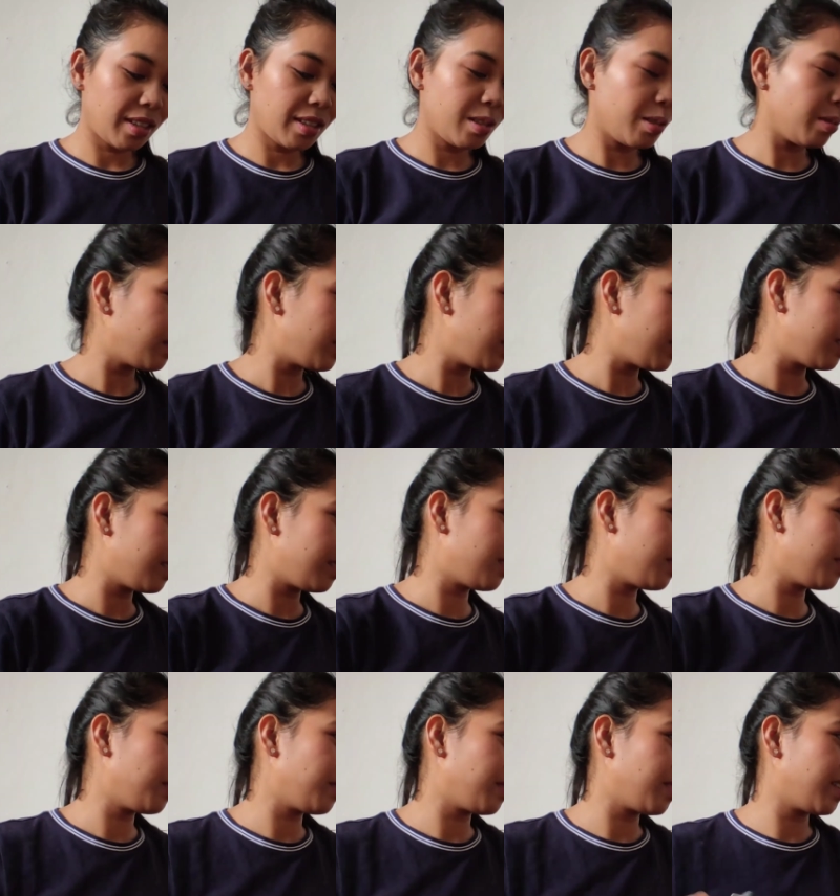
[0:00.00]
So, this is
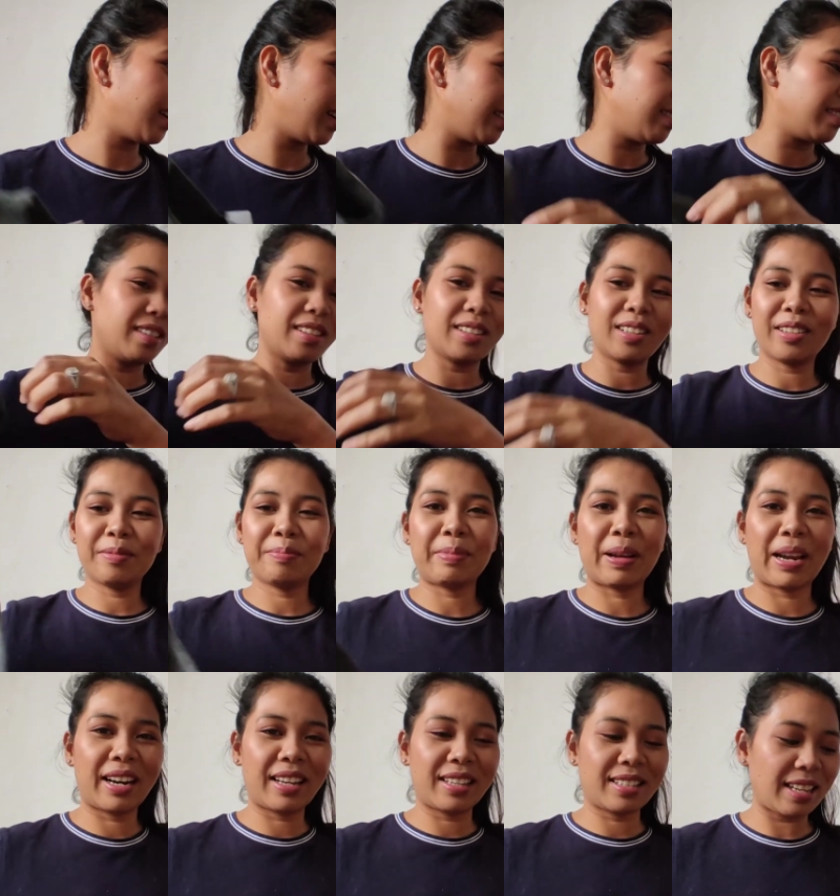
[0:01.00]
yung great deal
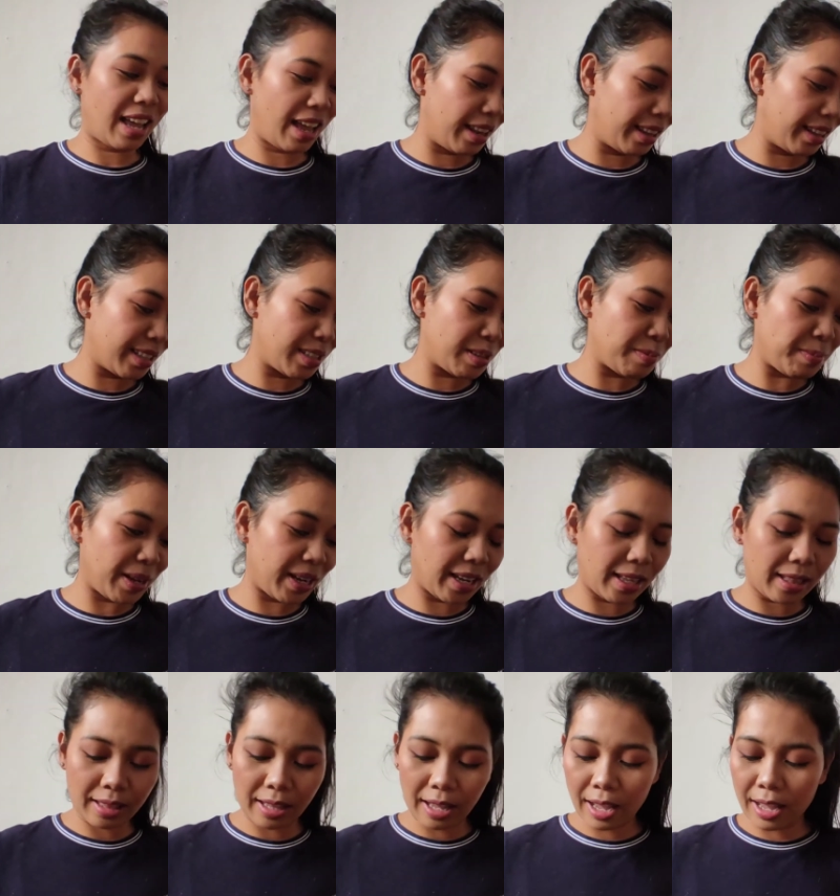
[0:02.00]
para saan kasi
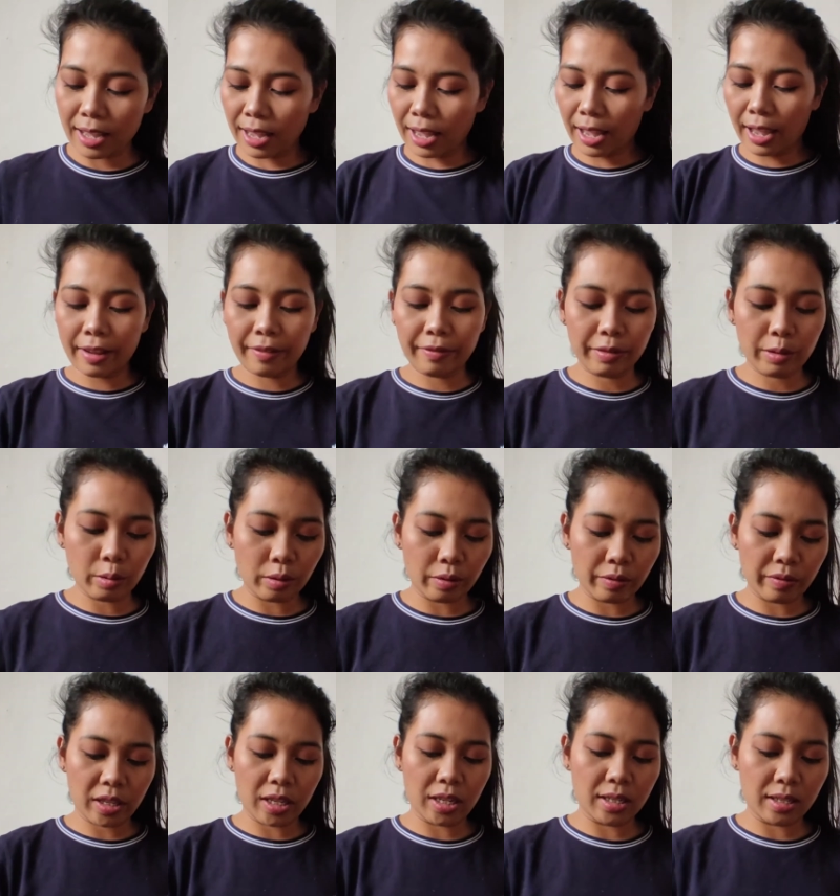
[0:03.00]
maganda. I have 2
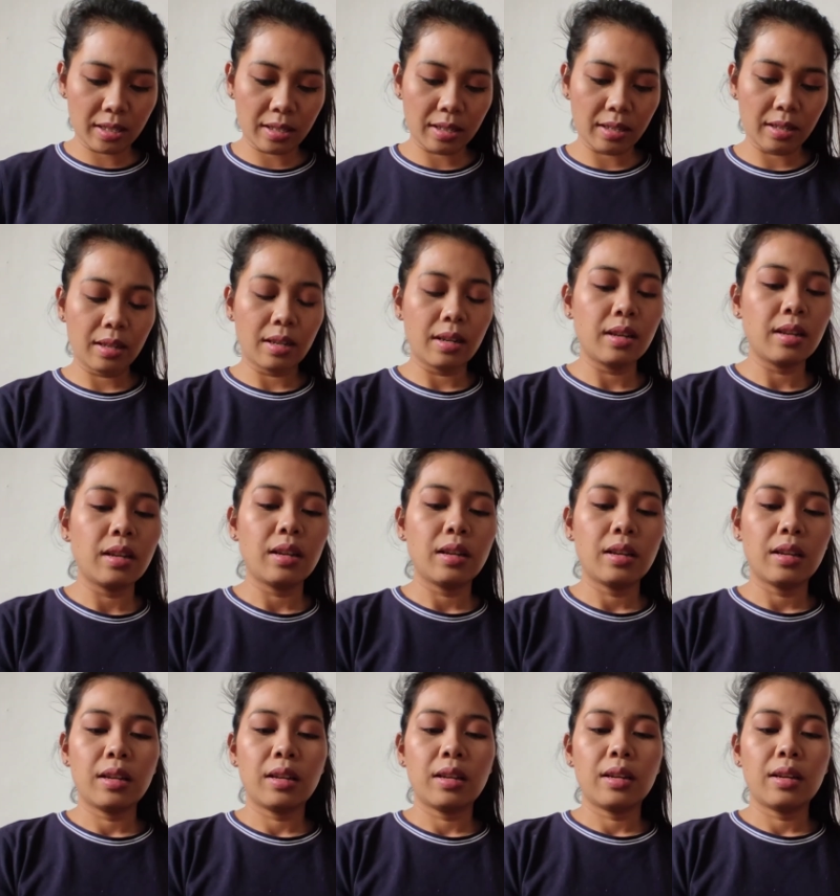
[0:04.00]
of this.
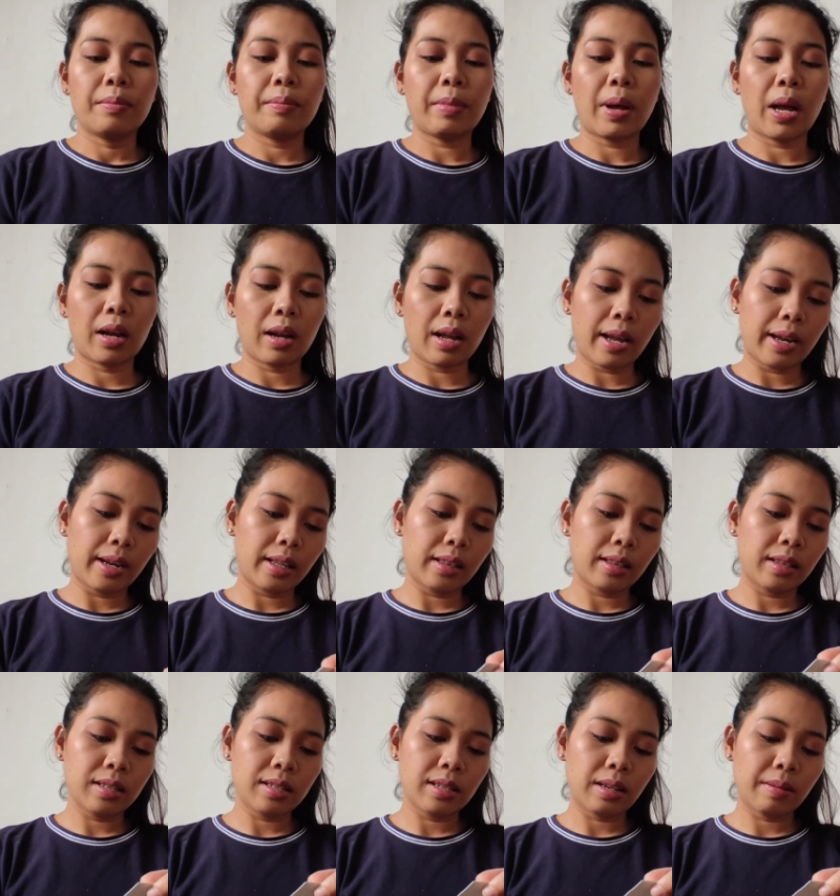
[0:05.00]
I
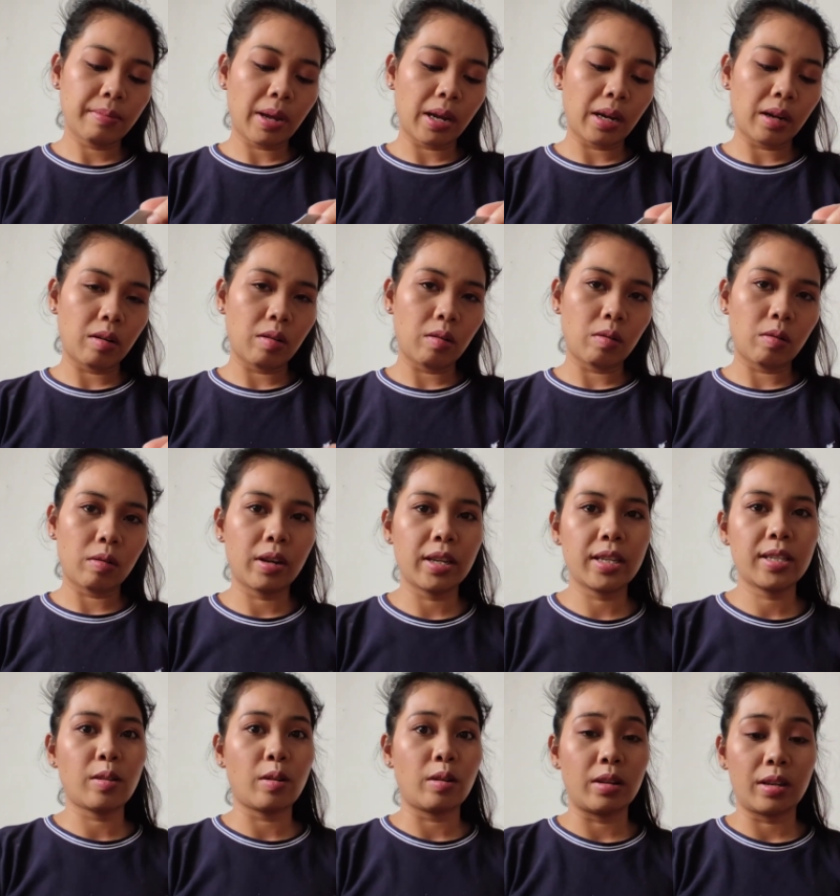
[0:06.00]
got this in Mango,
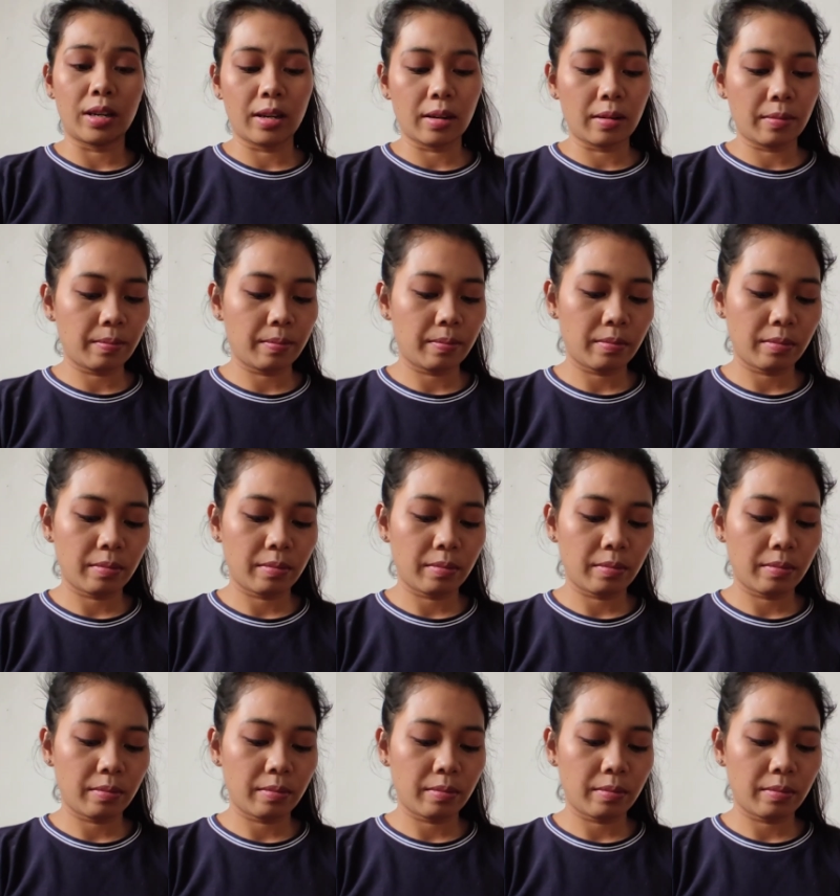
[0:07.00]
Estonia.